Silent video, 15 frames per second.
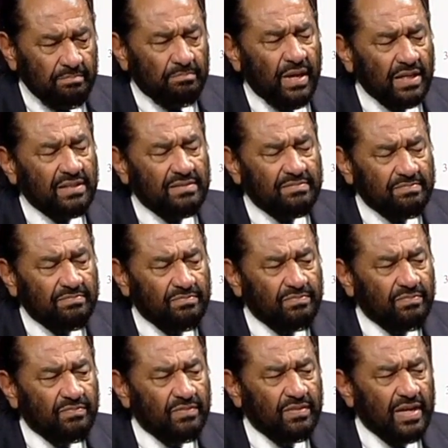But
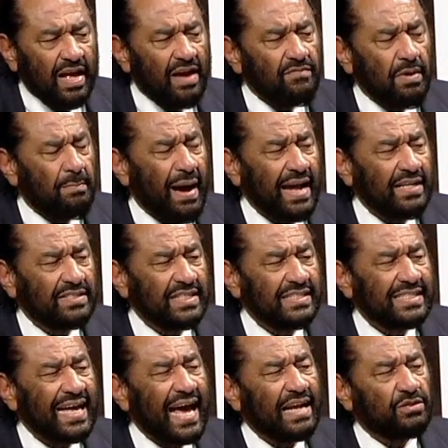everybody's
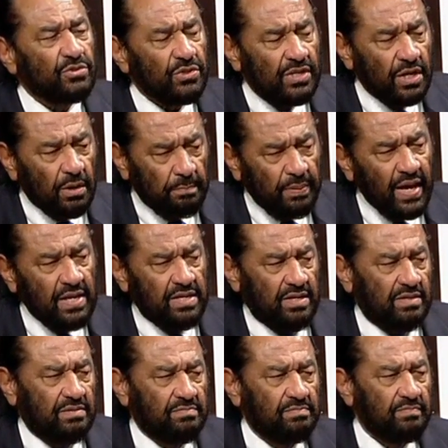entitled to their
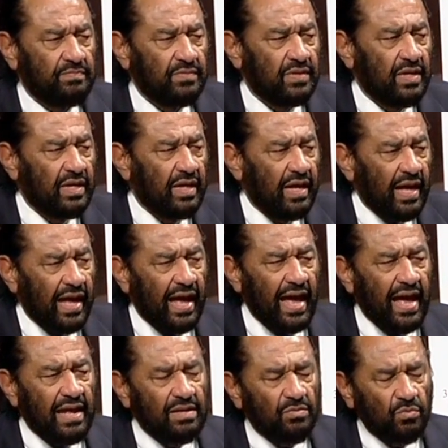opinion.
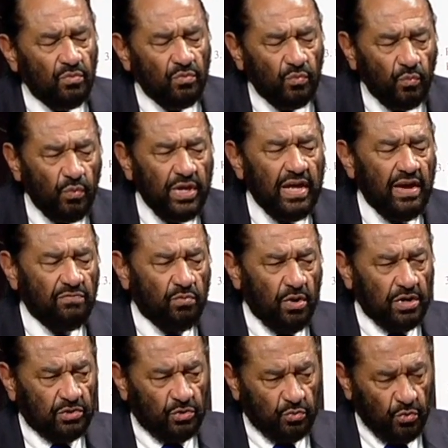And we have
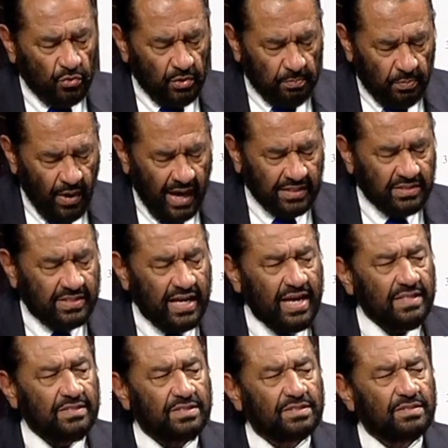worked through the
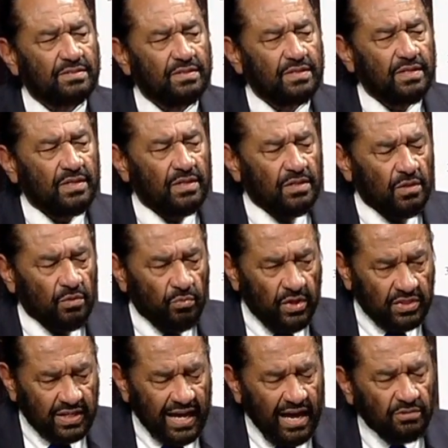process
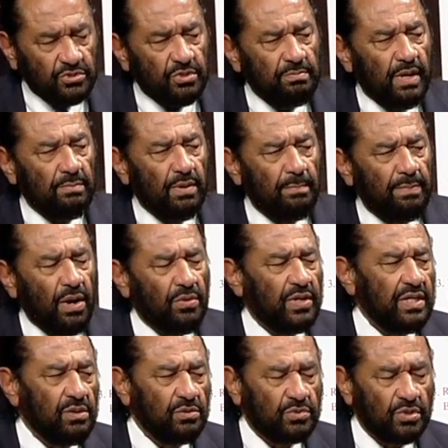with Council Member
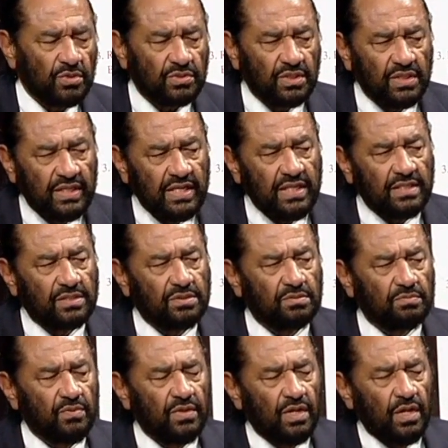Boney, who took the lead
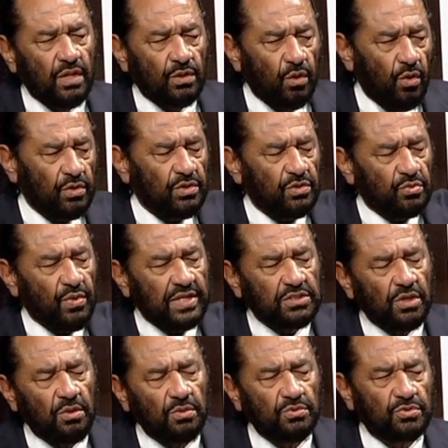to lowered the
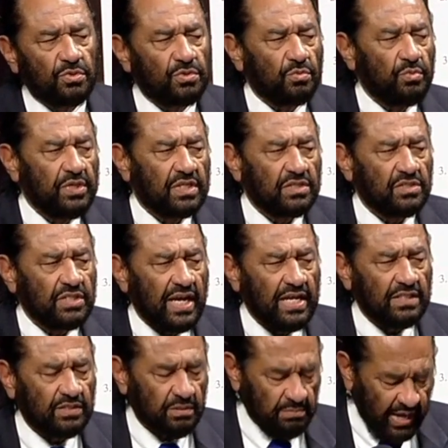threshold so that we could
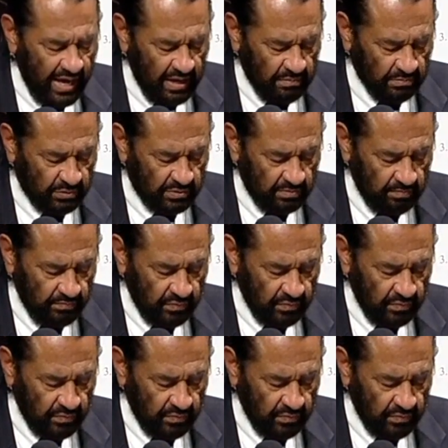change some names.